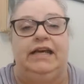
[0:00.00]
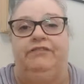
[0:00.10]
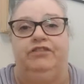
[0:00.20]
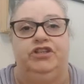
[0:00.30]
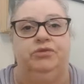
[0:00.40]

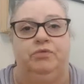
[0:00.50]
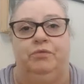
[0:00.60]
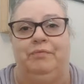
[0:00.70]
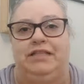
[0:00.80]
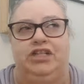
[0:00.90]
If you do want
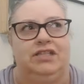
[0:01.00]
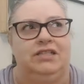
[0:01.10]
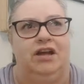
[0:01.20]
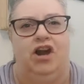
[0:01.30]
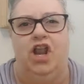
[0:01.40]
messages,
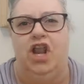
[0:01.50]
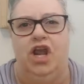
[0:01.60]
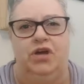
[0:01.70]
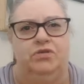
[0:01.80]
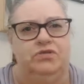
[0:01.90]
there are
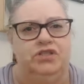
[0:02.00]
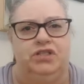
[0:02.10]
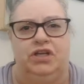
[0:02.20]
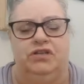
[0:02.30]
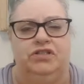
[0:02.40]
loads
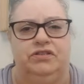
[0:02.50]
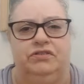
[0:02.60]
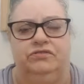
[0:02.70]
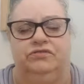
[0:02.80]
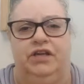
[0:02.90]
and loads
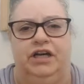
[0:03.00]
of